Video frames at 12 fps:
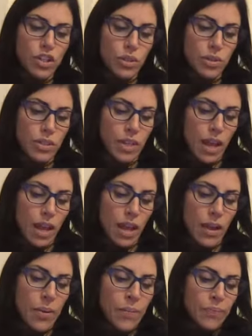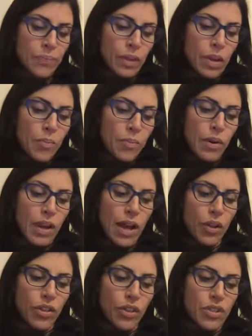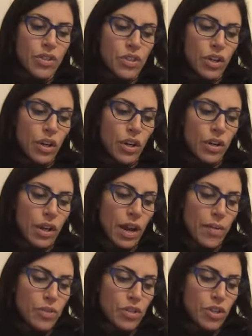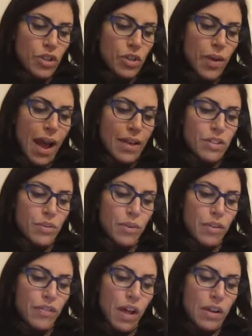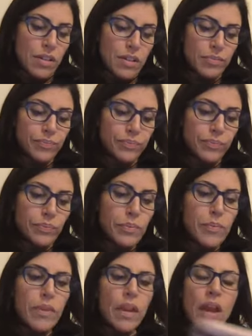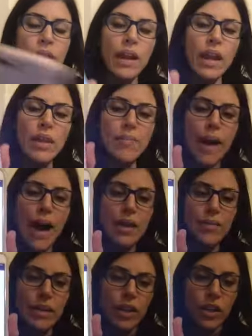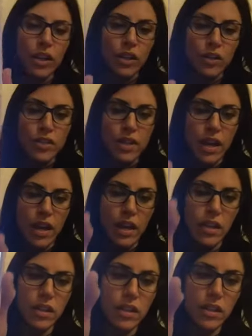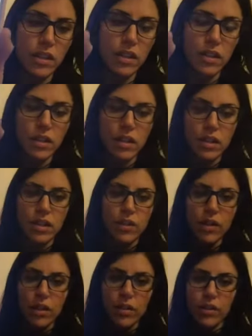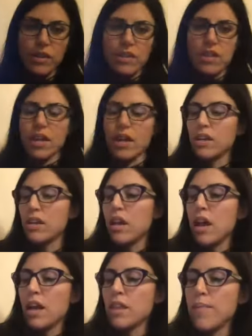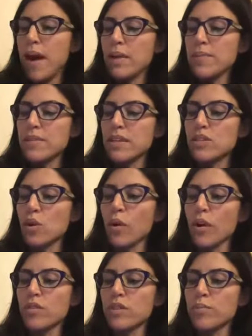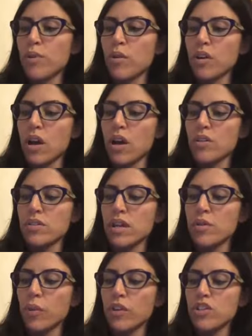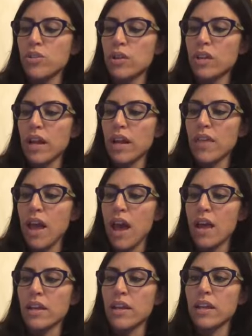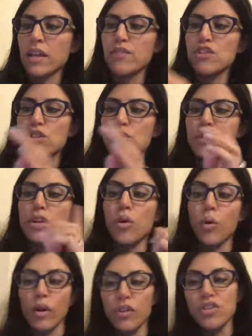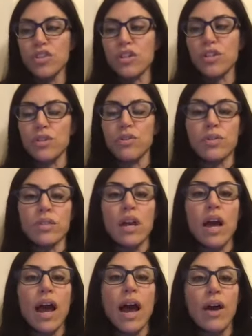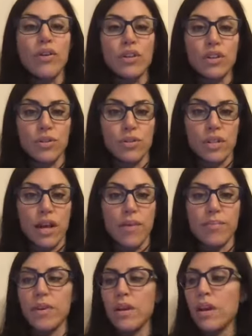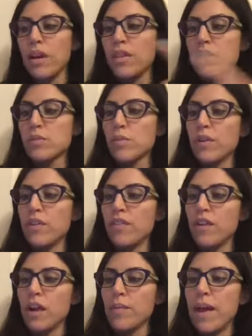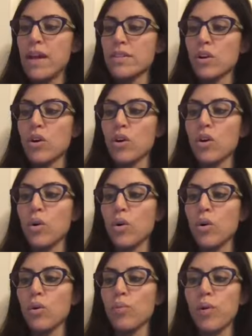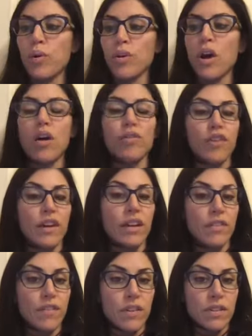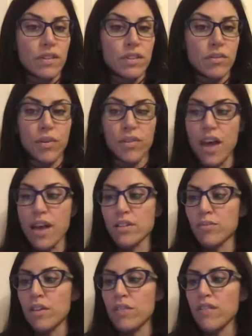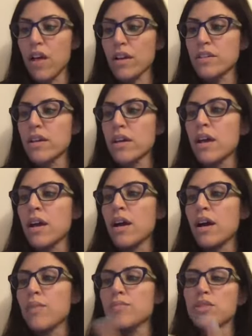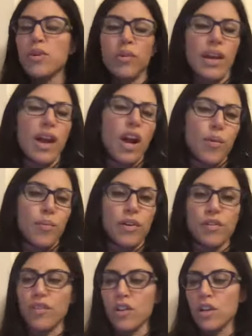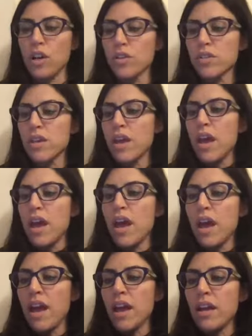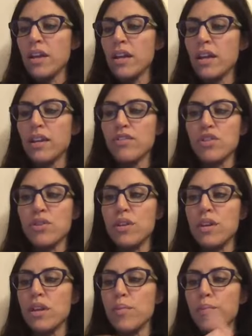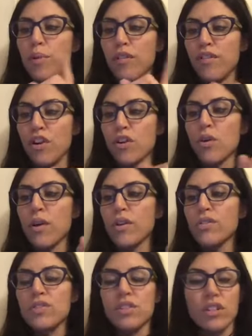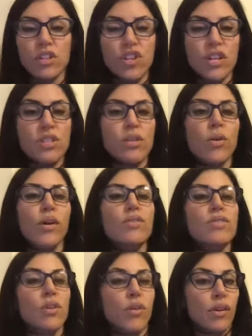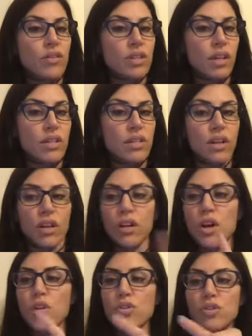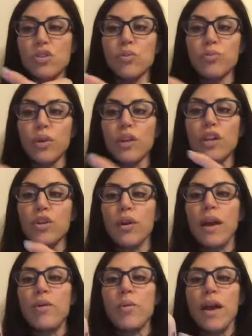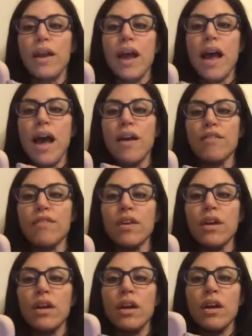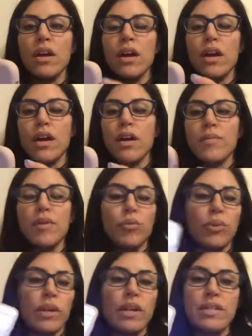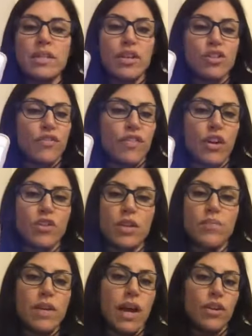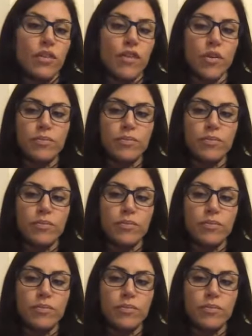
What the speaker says: say, put a health concern, and I'm just going to do acid reflux. And then on the bottom here, it'll say, you can't really see that. On the bottom, it says oils and protocols. And once you click on that, it gives you the oils to use, how to use them. This one has a whole protocol for infants with acid reflux, so like heartburn for adults. And it gives you the preferred oils, the suggested oils, and the oils to consider. So this is a really great way to have it really easy at your fingertips on your phone.